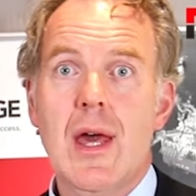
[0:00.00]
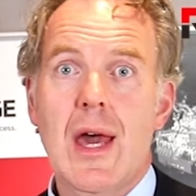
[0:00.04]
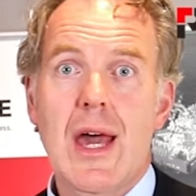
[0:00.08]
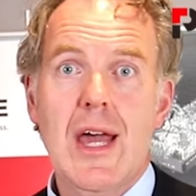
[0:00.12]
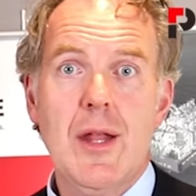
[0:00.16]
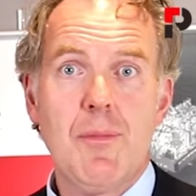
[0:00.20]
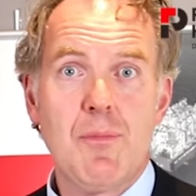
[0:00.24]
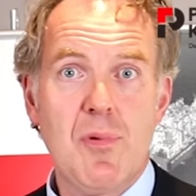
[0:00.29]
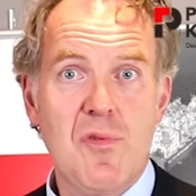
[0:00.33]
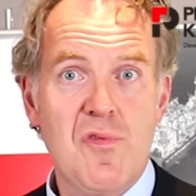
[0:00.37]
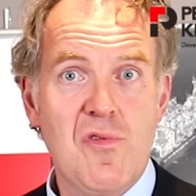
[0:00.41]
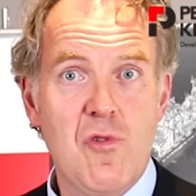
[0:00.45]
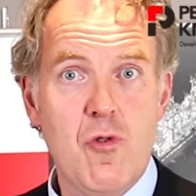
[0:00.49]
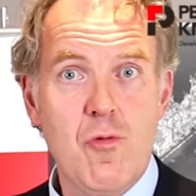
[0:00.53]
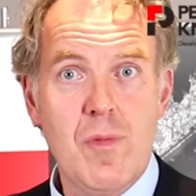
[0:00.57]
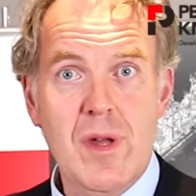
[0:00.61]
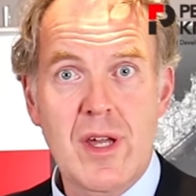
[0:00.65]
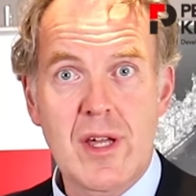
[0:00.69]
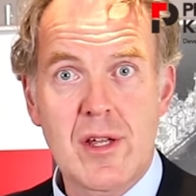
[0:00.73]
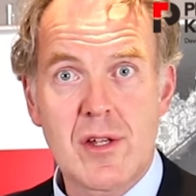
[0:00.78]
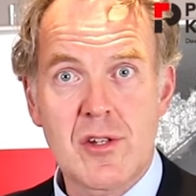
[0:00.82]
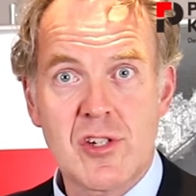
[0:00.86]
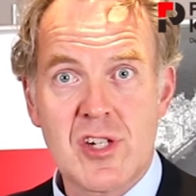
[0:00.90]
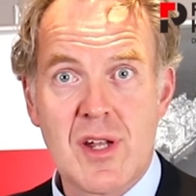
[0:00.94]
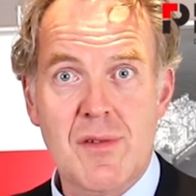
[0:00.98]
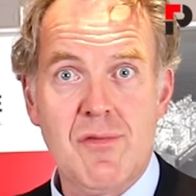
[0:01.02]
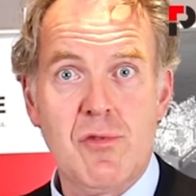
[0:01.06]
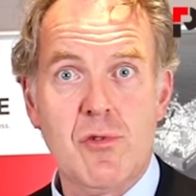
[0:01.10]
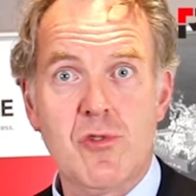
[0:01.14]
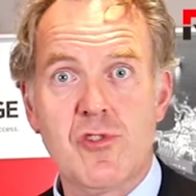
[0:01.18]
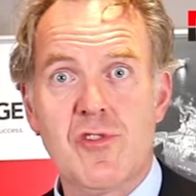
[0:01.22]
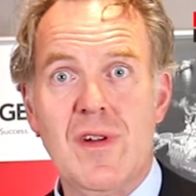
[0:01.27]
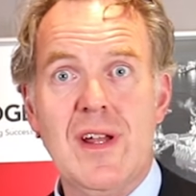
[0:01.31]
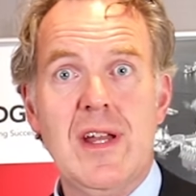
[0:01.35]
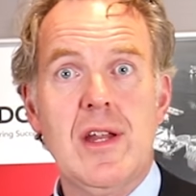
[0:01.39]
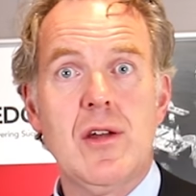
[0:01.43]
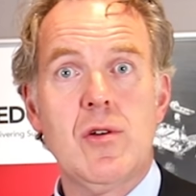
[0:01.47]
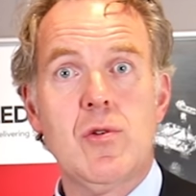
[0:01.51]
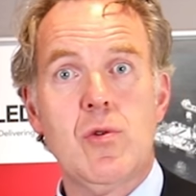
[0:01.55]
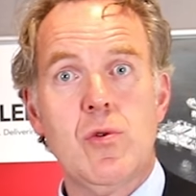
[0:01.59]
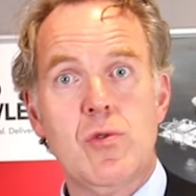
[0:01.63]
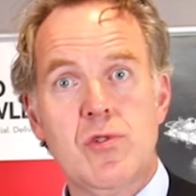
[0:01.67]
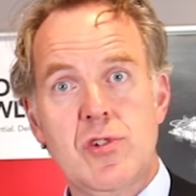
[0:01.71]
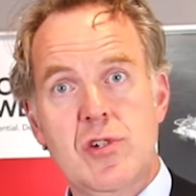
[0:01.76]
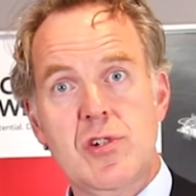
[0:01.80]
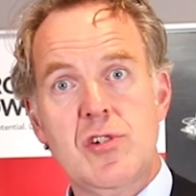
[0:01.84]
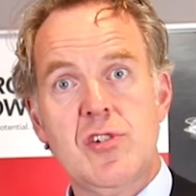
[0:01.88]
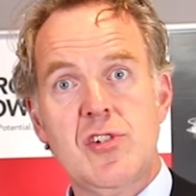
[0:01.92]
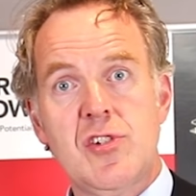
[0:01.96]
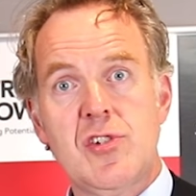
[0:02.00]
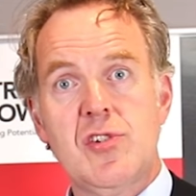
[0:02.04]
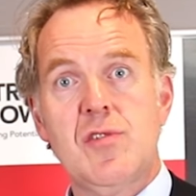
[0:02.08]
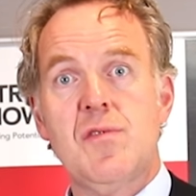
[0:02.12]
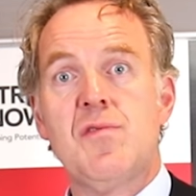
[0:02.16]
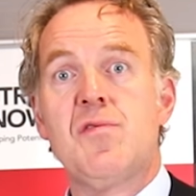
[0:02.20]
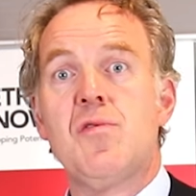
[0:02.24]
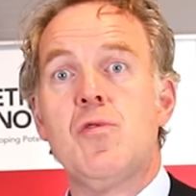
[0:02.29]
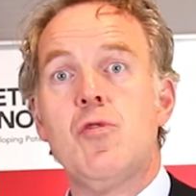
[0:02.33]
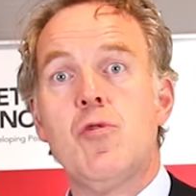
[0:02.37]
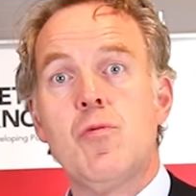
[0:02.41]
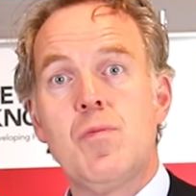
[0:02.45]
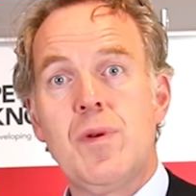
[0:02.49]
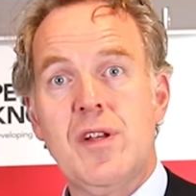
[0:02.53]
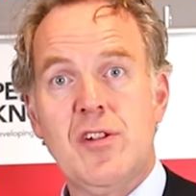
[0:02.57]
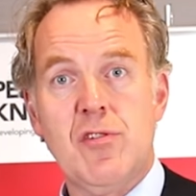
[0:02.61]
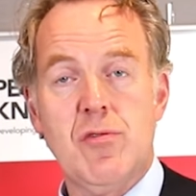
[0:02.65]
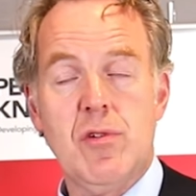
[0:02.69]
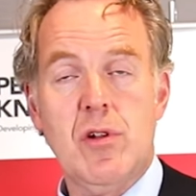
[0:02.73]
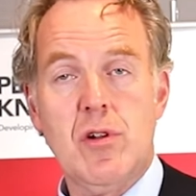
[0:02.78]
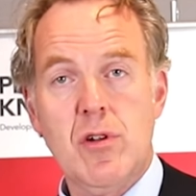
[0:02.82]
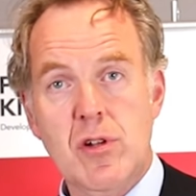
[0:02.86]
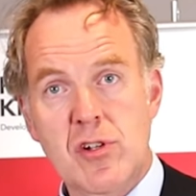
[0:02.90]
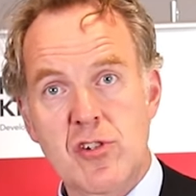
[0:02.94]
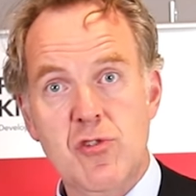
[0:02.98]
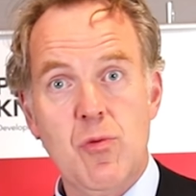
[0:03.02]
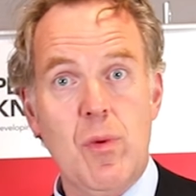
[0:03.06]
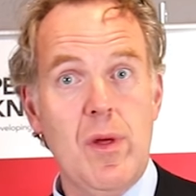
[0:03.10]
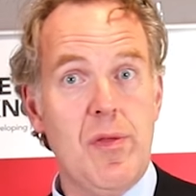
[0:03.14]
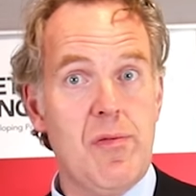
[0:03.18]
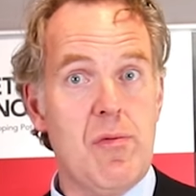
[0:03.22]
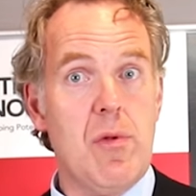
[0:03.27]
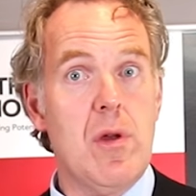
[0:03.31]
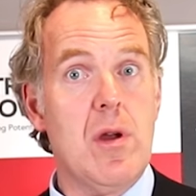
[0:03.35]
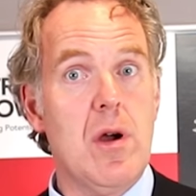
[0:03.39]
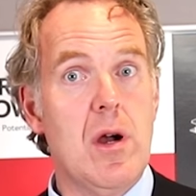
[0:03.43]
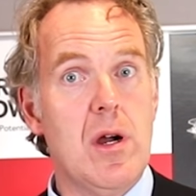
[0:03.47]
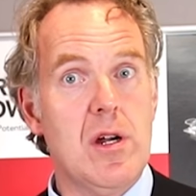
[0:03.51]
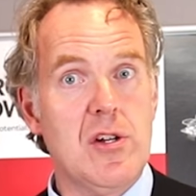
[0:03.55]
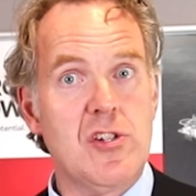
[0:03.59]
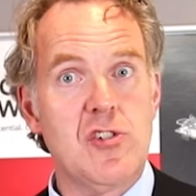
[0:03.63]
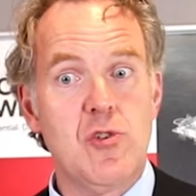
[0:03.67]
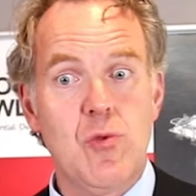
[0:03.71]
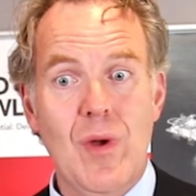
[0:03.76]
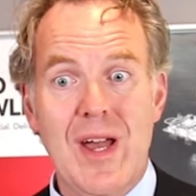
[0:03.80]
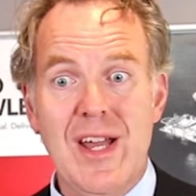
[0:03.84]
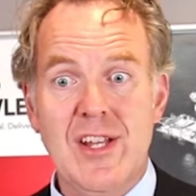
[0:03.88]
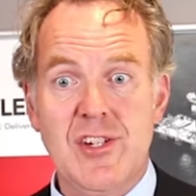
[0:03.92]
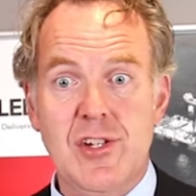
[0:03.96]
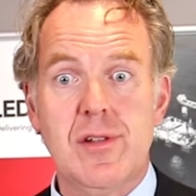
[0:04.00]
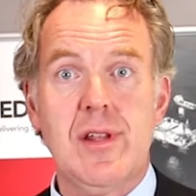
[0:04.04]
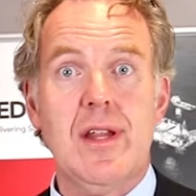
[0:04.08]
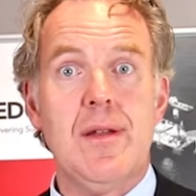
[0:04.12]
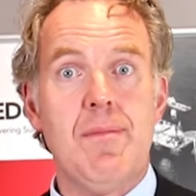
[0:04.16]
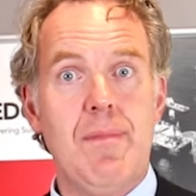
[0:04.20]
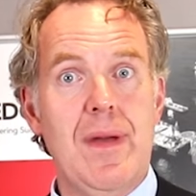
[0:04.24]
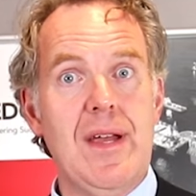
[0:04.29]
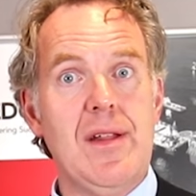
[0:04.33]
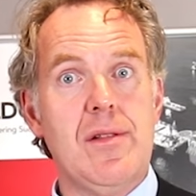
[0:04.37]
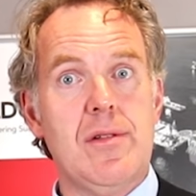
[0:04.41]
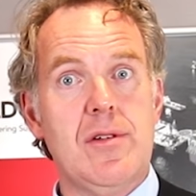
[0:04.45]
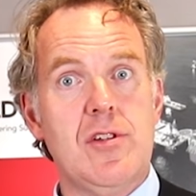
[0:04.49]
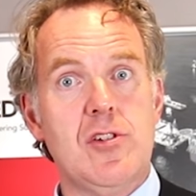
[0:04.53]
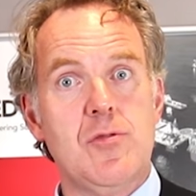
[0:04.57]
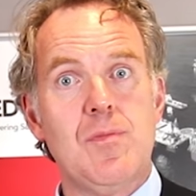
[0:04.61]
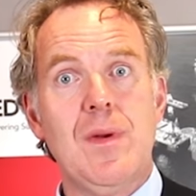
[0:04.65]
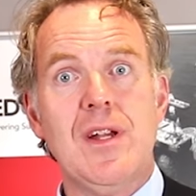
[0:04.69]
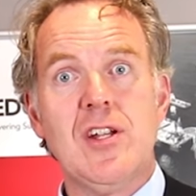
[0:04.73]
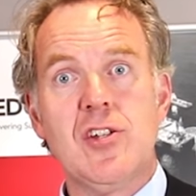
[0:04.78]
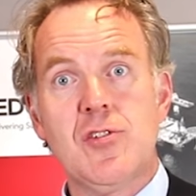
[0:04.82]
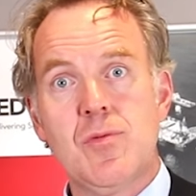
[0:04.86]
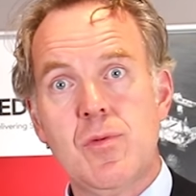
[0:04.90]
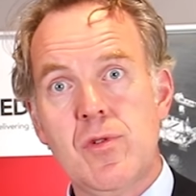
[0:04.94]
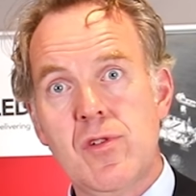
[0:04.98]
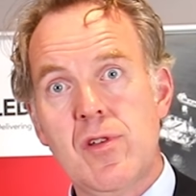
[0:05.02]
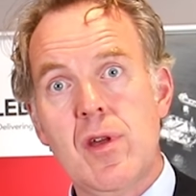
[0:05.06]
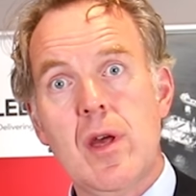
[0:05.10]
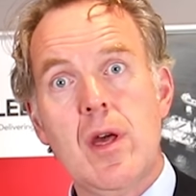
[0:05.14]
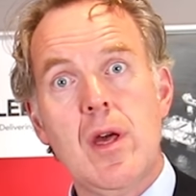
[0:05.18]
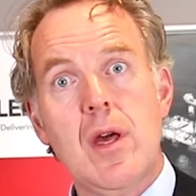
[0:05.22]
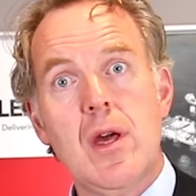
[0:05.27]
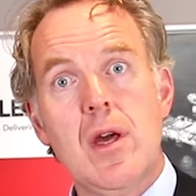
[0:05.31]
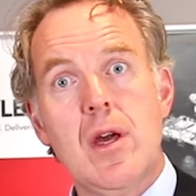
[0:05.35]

and performing several training courses for Petro Knowledge with regard to asset and maintenance management